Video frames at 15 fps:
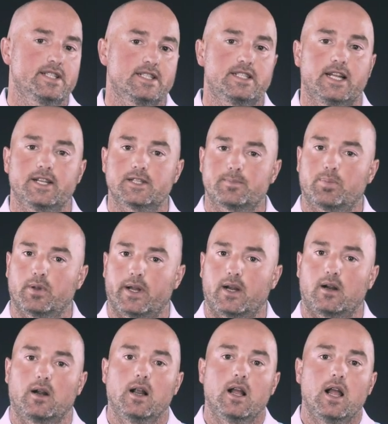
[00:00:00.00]
as a tennis
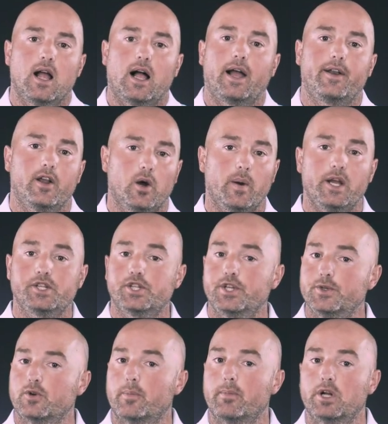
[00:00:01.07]
player, I know I should
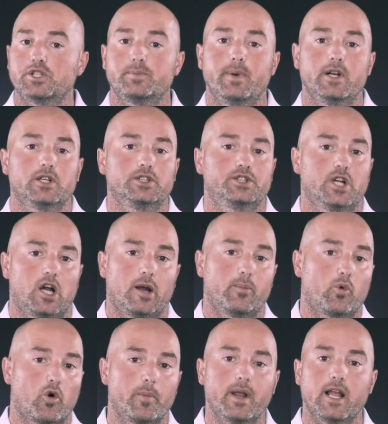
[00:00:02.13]
do a much better job
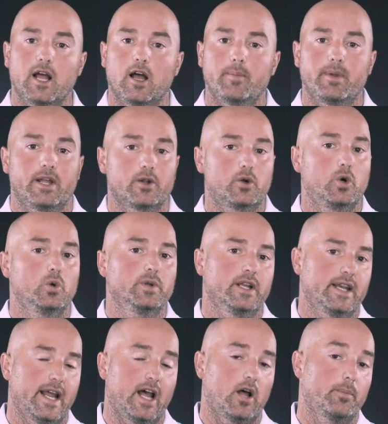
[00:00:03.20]
warming up and
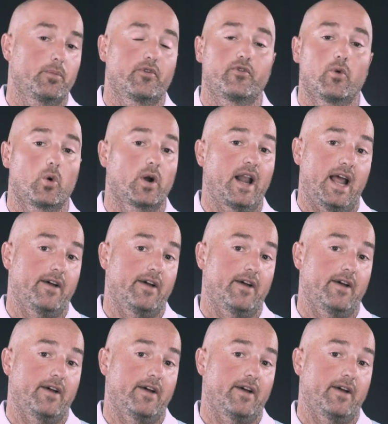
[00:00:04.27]
cooling down before and